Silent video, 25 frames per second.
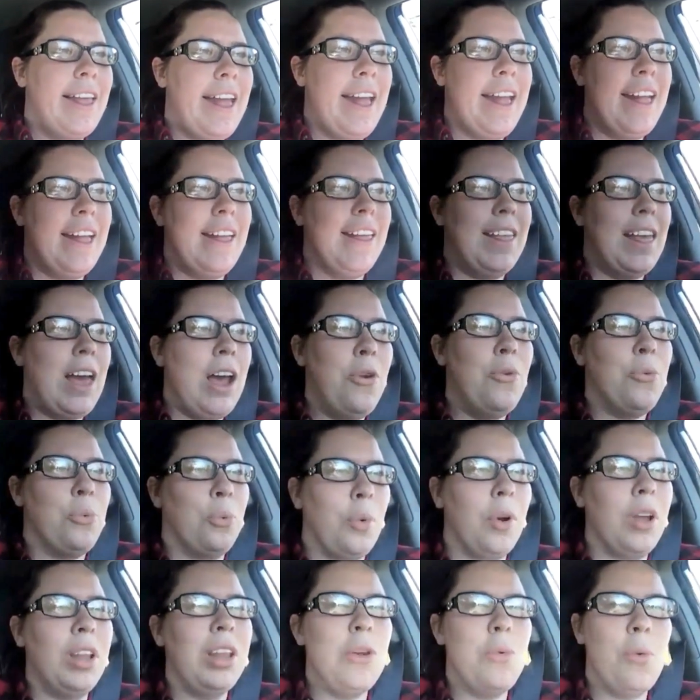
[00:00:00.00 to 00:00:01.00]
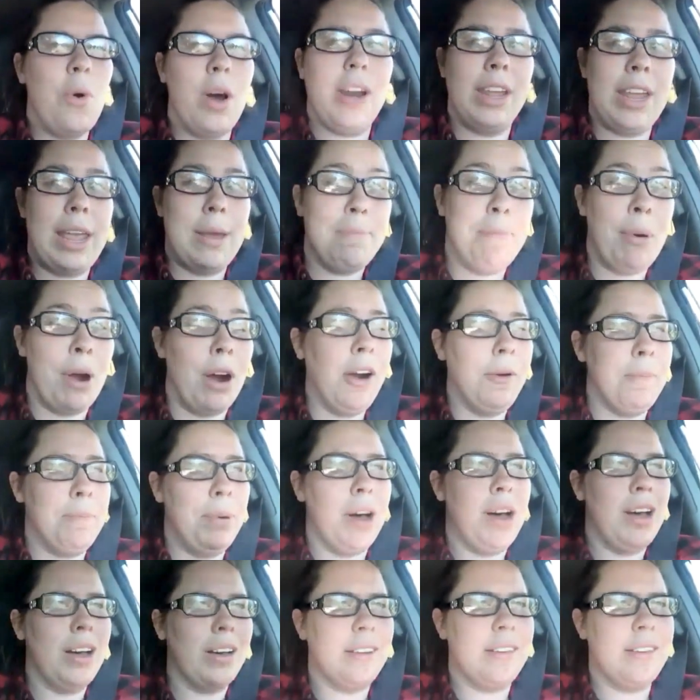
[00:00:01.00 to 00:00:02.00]
And I really want to get
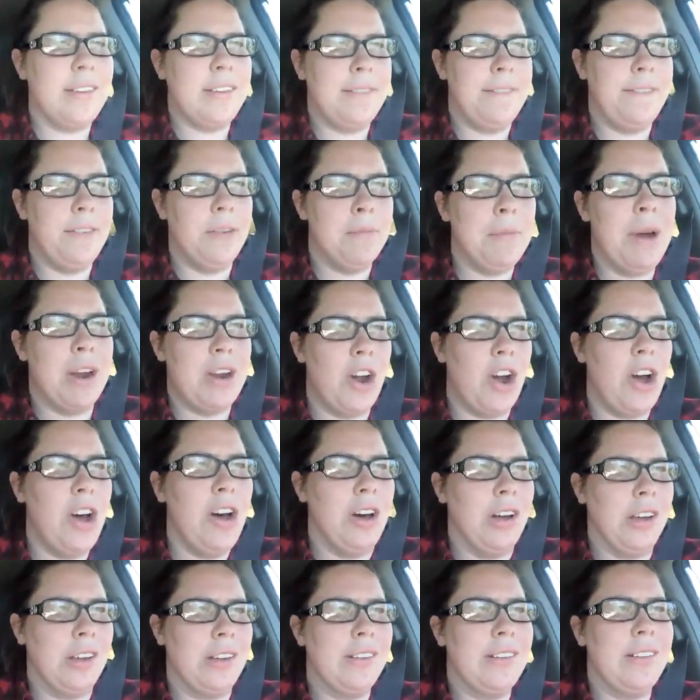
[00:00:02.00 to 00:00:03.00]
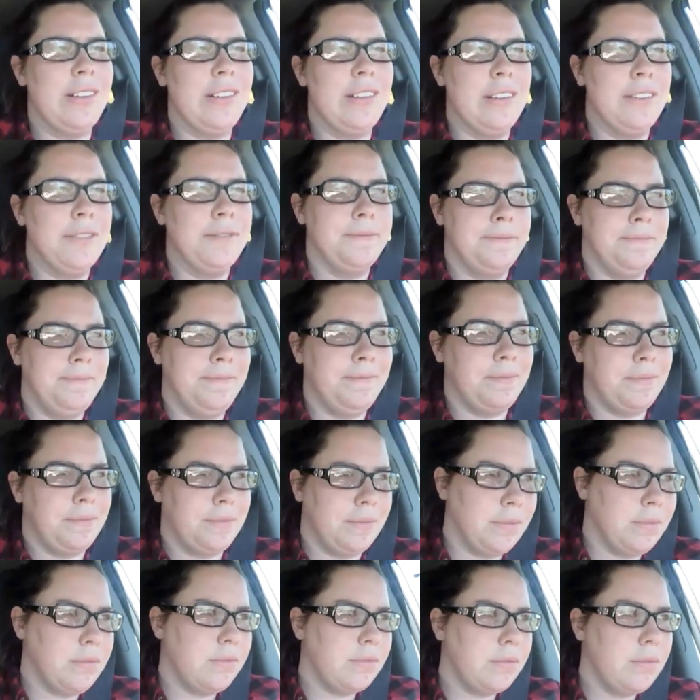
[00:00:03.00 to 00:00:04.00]
BarkBox for my dogs.
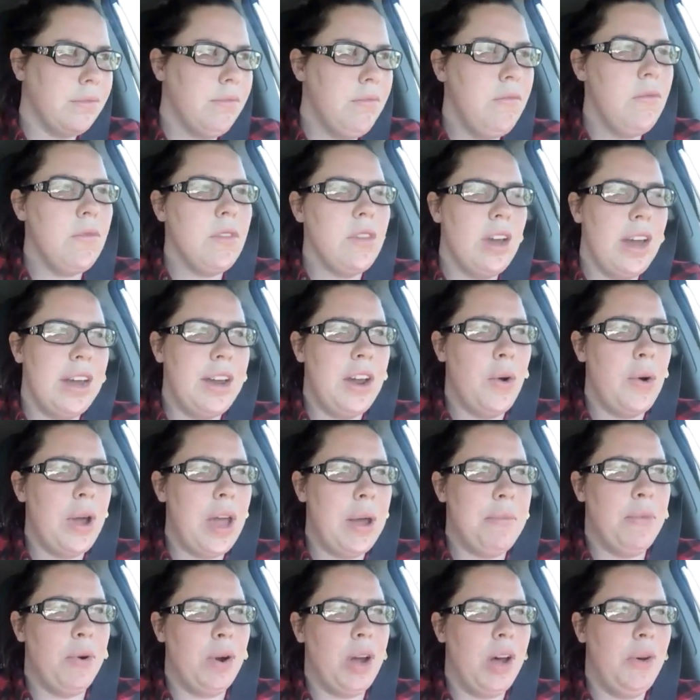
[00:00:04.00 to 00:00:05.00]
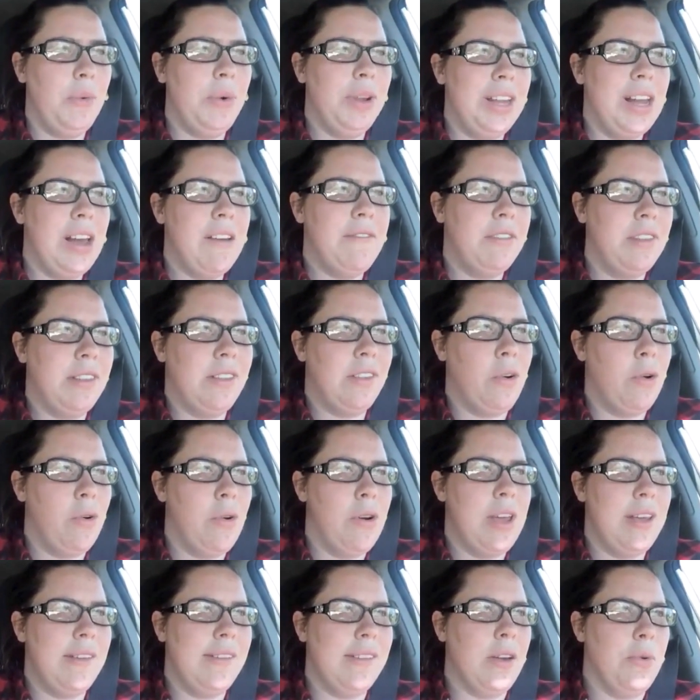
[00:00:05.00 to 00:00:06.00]
I know Emerald would love the
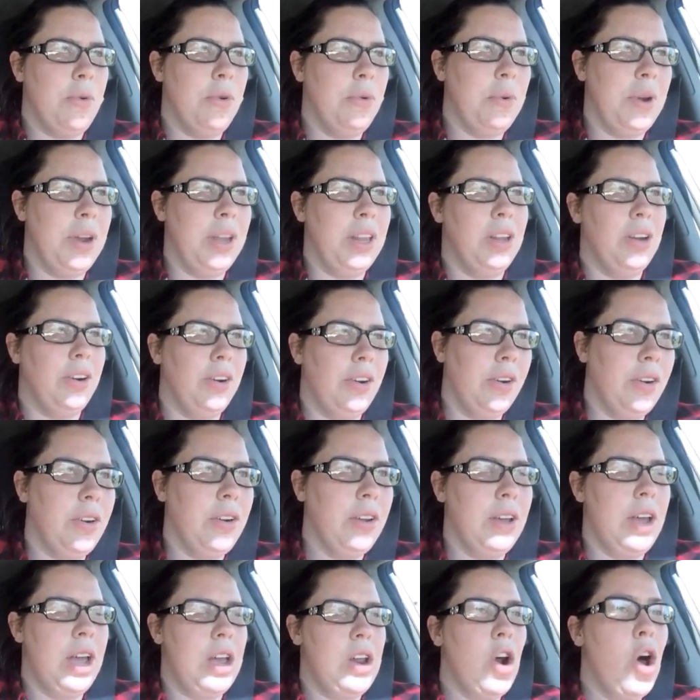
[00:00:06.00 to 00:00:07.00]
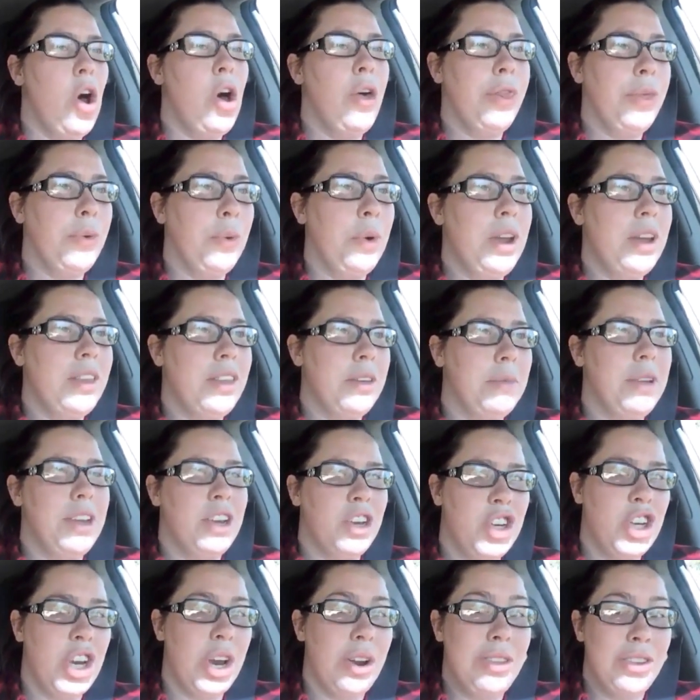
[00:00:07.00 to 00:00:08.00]
toys, so would Riddler. And all three of them
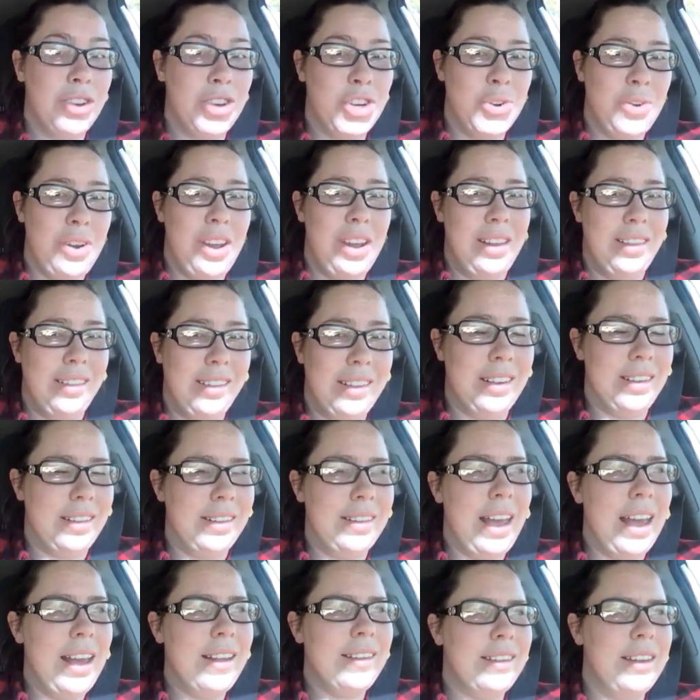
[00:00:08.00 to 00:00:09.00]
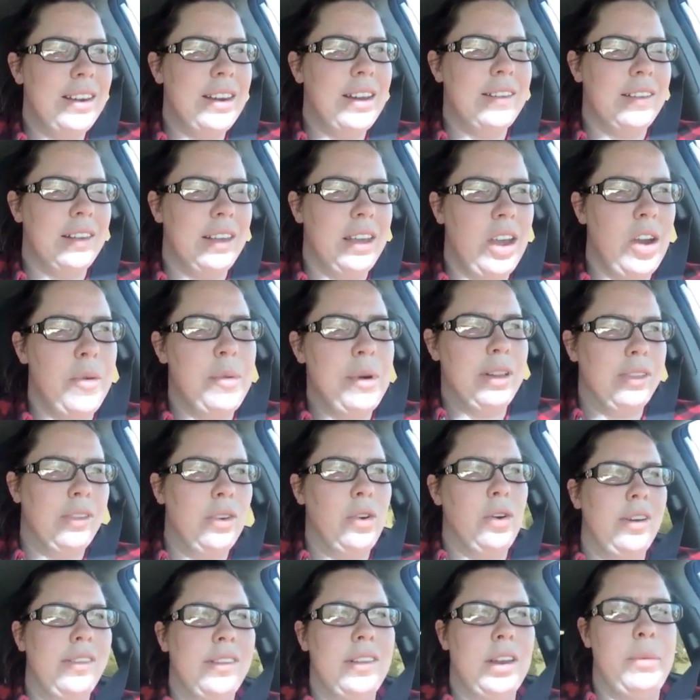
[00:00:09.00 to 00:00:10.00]
could share the treats, because Sassy doesn't care about
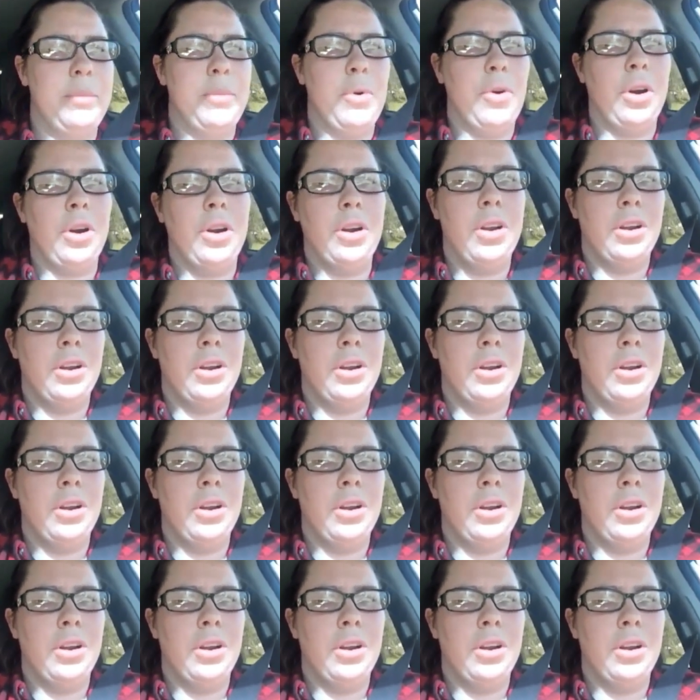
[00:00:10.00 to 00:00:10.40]
toys anymore.